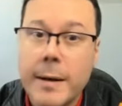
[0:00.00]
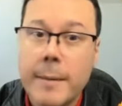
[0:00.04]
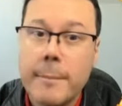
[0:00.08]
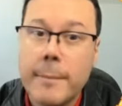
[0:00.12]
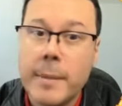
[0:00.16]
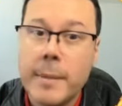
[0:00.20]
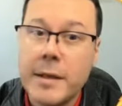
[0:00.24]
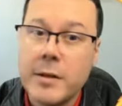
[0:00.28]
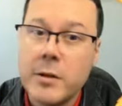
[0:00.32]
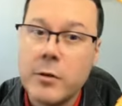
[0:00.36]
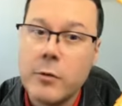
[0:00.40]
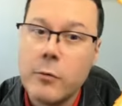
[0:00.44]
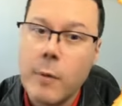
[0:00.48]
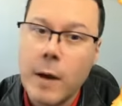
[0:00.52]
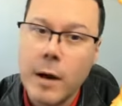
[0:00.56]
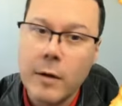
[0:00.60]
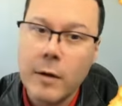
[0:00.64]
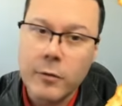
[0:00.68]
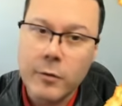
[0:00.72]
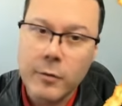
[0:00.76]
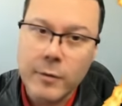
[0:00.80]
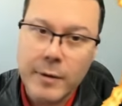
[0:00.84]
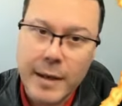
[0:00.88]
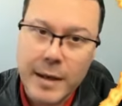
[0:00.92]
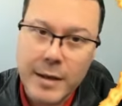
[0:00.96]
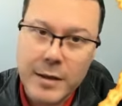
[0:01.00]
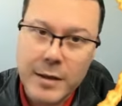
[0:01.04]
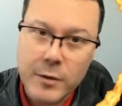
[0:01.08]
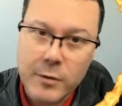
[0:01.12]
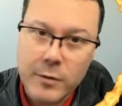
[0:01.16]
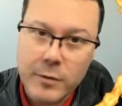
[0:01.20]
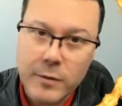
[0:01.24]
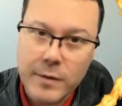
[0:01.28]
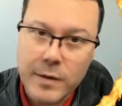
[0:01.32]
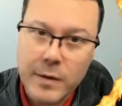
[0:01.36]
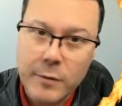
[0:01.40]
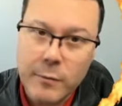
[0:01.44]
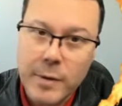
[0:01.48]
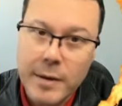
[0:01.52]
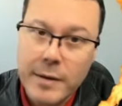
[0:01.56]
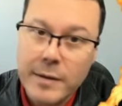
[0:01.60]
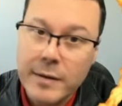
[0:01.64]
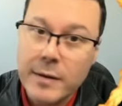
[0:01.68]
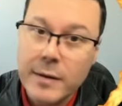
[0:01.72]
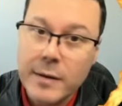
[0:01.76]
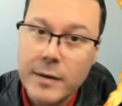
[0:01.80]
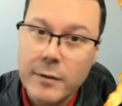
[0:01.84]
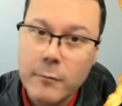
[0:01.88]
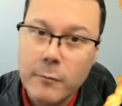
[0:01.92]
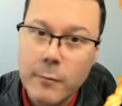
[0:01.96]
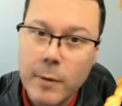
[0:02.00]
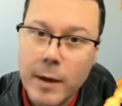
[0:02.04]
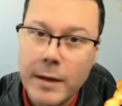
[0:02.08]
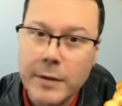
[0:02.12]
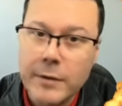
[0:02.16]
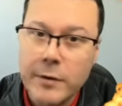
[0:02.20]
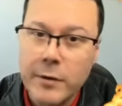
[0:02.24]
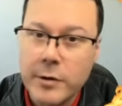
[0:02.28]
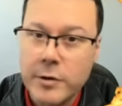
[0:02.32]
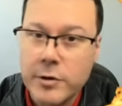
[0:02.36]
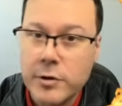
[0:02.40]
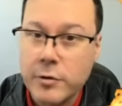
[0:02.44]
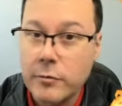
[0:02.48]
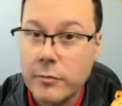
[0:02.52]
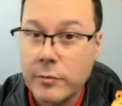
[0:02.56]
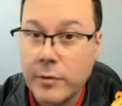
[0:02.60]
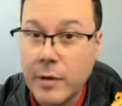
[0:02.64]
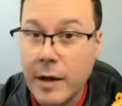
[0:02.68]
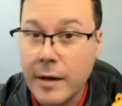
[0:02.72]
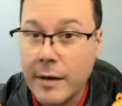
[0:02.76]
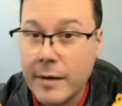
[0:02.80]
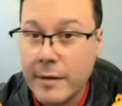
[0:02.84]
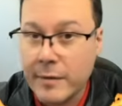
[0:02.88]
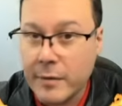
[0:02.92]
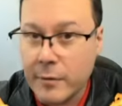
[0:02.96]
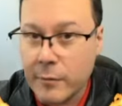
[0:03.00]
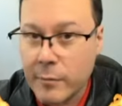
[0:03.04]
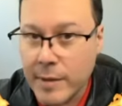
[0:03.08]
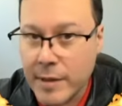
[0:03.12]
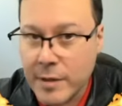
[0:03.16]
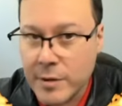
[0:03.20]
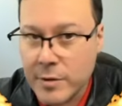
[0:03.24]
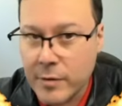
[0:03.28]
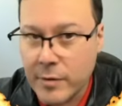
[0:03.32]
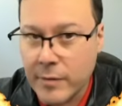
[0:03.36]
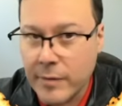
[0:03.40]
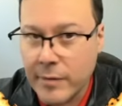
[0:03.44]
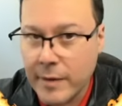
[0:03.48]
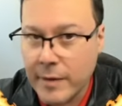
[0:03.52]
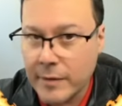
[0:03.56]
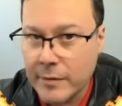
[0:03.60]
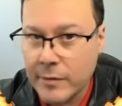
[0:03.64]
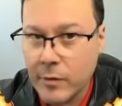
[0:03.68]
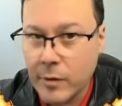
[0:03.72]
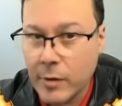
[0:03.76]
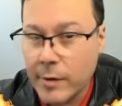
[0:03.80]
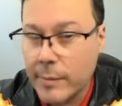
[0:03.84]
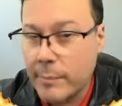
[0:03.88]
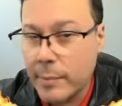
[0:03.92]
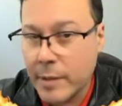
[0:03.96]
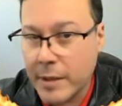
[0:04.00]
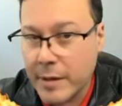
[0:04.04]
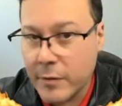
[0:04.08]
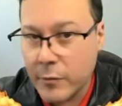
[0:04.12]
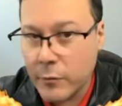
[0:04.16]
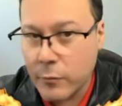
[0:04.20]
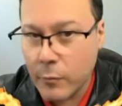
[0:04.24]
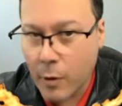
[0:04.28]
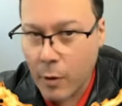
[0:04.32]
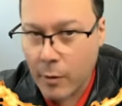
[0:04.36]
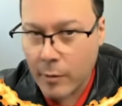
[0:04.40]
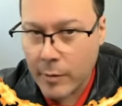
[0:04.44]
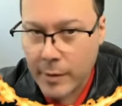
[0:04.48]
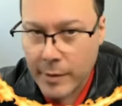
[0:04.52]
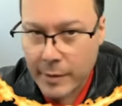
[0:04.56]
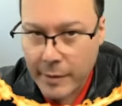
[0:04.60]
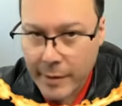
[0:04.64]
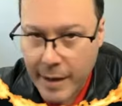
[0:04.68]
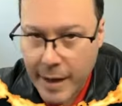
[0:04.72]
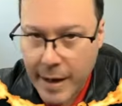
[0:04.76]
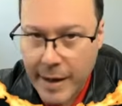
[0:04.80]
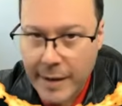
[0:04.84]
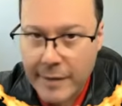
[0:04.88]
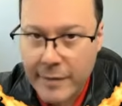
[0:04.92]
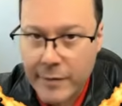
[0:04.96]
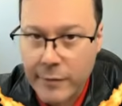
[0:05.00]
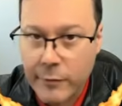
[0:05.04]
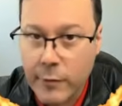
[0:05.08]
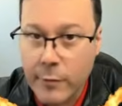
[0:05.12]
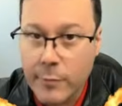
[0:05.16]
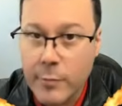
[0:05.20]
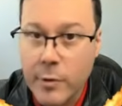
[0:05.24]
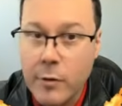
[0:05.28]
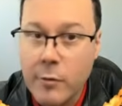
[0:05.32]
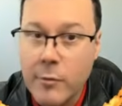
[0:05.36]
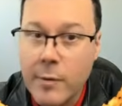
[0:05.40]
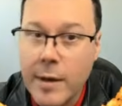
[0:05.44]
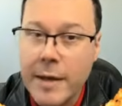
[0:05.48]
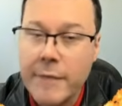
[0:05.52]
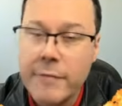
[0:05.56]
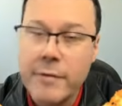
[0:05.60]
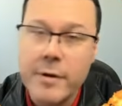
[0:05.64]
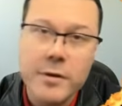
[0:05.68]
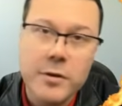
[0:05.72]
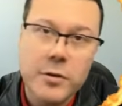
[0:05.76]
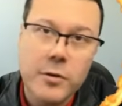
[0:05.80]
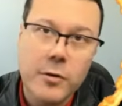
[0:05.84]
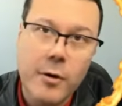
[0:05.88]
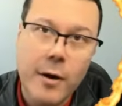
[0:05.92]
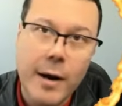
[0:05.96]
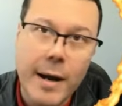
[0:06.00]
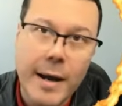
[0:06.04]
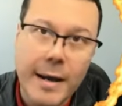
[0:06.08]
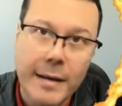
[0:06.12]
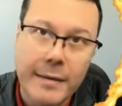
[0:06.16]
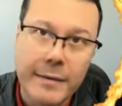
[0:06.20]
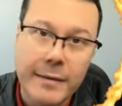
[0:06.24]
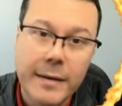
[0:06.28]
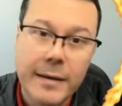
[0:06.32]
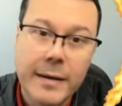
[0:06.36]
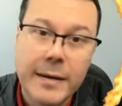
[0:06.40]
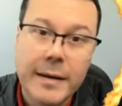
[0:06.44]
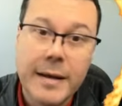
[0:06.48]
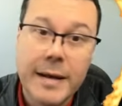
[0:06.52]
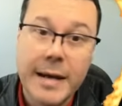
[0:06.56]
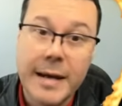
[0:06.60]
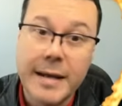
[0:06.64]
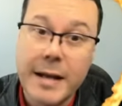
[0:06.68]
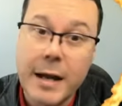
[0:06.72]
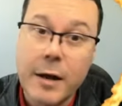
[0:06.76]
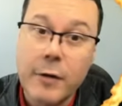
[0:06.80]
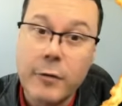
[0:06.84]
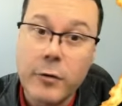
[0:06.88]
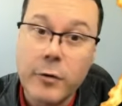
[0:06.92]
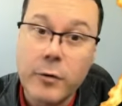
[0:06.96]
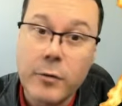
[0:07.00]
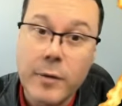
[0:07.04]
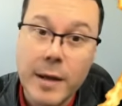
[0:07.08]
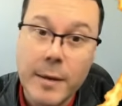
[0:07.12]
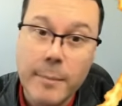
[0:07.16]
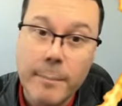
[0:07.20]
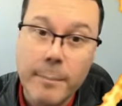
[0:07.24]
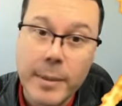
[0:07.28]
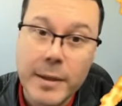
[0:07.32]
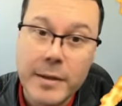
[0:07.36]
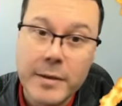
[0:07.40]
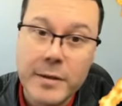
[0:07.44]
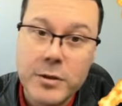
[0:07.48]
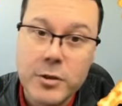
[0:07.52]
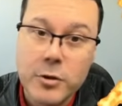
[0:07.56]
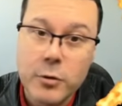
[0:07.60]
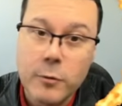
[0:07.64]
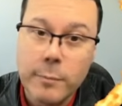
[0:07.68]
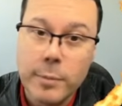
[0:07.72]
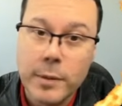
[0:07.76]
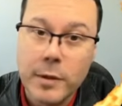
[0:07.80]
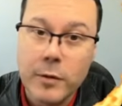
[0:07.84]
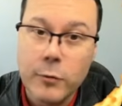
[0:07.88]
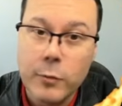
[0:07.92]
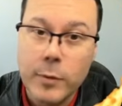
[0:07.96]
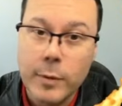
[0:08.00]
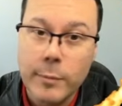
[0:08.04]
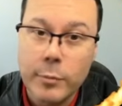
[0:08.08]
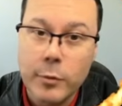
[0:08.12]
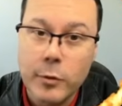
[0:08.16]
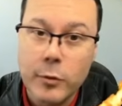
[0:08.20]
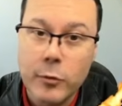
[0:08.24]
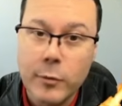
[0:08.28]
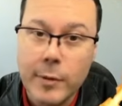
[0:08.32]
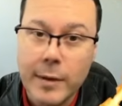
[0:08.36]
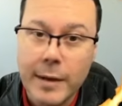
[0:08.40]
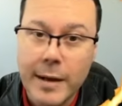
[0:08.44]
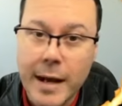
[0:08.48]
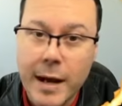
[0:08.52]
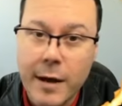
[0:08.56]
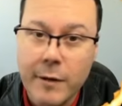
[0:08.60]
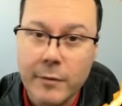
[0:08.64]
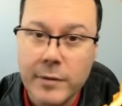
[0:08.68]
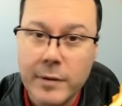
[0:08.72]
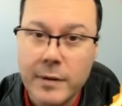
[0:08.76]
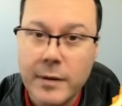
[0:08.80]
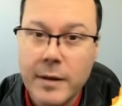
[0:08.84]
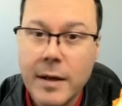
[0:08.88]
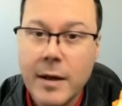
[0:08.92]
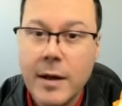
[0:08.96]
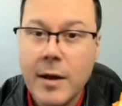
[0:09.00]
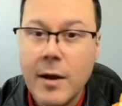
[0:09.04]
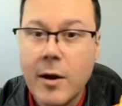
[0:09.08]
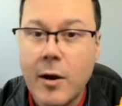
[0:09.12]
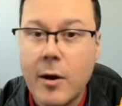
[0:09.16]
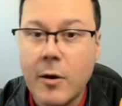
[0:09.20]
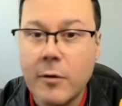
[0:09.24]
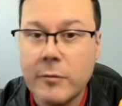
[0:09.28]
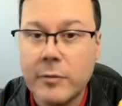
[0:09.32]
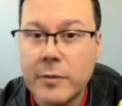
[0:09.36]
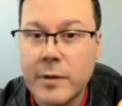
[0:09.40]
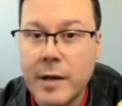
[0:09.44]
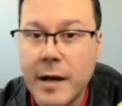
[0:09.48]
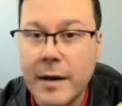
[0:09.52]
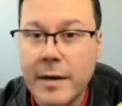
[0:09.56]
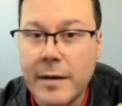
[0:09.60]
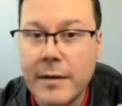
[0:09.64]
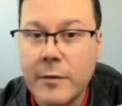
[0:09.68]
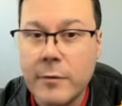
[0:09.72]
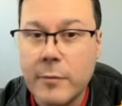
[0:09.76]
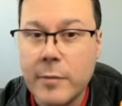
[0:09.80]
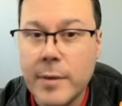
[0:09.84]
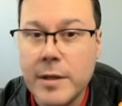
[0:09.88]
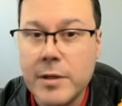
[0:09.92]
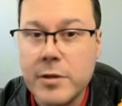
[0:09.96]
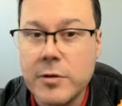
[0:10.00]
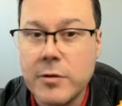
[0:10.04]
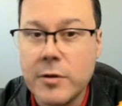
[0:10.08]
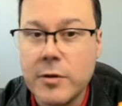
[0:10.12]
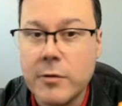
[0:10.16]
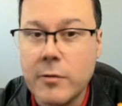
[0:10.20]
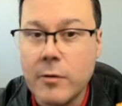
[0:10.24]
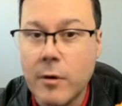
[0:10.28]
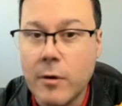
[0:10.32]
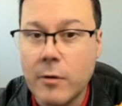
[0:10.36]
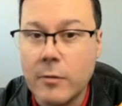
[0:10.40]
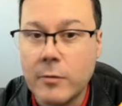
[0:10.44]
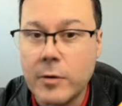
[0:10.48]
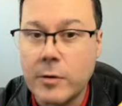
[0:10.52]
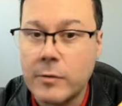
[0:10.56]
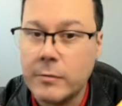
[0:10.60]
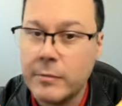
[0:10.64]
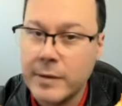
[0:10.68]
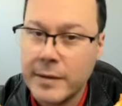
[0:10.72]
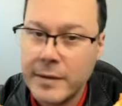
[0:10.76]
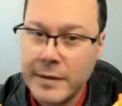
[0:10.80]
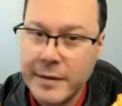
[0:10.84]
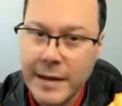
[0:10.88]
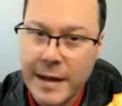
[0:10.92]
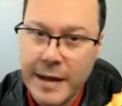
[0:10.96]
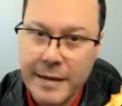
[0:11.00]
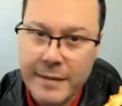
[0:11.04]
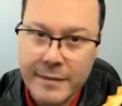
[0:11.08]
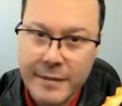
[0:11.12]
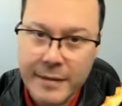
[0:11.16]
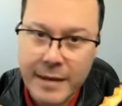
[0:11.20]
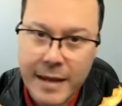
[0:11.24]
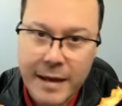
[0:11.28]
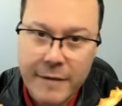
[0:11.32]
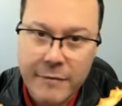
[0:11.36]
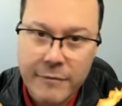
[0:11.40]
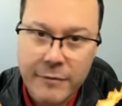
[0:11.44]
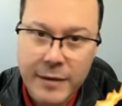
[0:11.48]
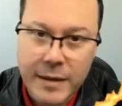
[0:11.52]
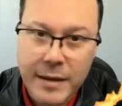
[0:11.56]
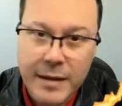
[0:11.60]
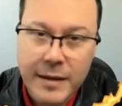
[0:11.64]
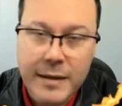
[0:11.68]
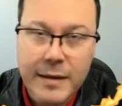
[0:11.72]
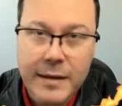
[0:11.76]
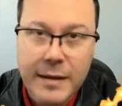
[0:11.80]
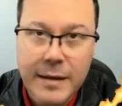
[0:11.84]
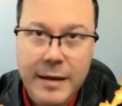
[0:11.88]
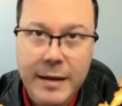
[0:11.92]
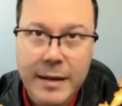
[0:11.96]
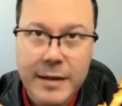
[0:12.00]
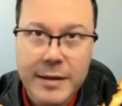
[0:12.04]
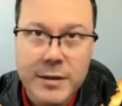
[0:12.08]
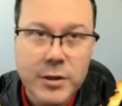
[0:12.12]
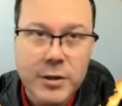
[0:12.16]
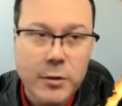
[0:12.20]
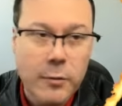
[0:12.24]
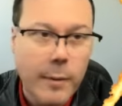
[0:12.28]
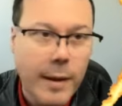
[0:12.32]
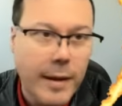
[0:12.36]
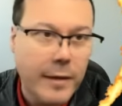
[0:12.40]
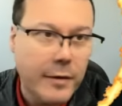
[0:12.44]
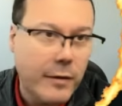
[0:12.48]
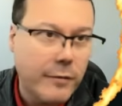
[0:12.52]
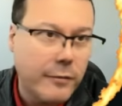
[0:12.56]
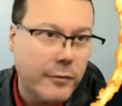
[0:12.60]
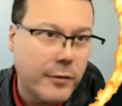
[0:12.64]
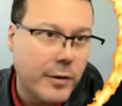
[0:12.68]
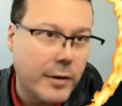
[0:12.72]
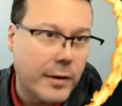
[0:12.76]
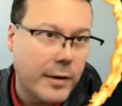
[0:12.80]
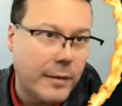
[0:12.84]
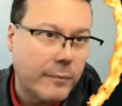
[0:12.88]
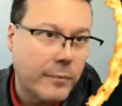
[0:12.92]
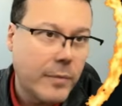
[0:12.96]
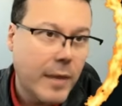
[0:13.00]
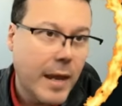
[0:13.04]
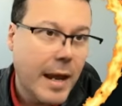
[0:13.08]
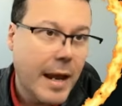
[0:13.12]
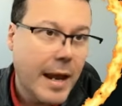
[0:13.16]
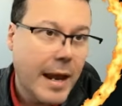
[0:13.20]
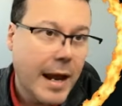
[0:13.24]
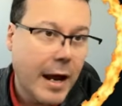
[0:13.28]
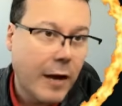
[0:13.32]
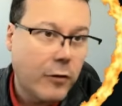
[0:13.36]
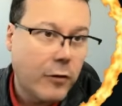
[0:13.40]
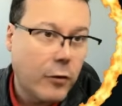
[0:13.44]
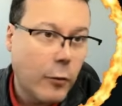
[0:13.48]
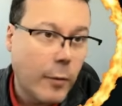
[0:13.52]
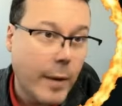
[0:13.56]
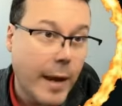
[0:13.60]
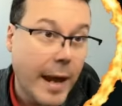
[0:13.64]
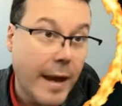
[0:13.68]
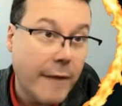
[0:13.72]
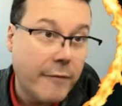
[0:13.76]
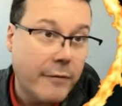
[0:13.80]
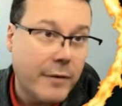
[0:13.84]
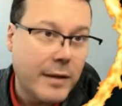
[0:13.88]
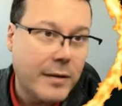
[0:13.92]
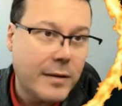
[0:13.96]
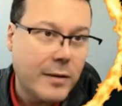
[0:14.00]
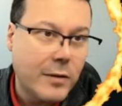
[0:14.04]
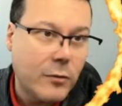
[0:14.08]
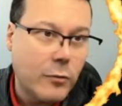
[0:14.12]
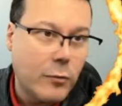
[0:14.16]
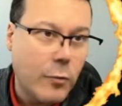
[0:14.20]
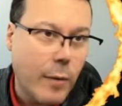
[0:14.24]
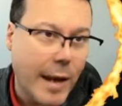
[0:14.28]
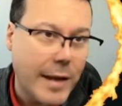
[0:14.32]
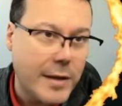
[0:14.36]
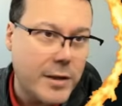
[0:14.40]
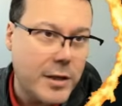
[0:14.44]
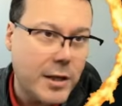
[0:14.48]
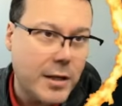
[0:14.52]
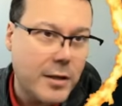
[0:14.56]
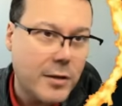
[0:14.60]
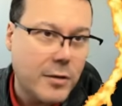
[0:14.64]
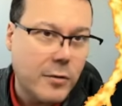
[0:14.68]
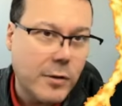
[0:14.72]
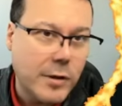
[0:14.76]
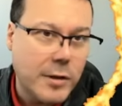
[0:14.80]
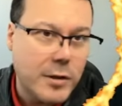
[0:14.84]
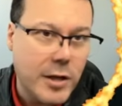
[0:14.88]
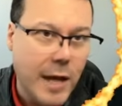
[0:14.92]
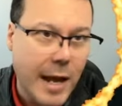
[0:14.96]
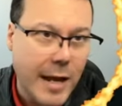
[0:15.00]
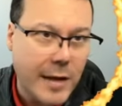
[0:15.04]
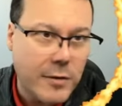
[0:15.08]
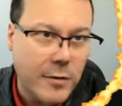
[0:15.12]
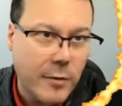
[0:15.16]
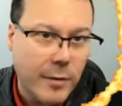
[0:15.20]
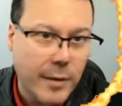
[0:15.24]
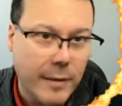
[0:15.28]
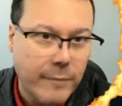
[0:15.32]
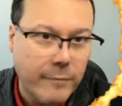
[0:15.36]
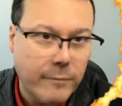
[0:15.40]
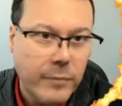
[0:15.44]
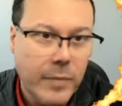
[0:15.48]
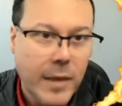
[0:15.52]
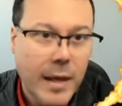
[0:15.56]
but you also can use the return 1 or 2 target creatures and or planeswalker cards from your graveyard to your hand. And also you can put 2+1/+1 counter on target creature you control. It gains lifelink until end of turn. Also we have the Tragic Trajectory.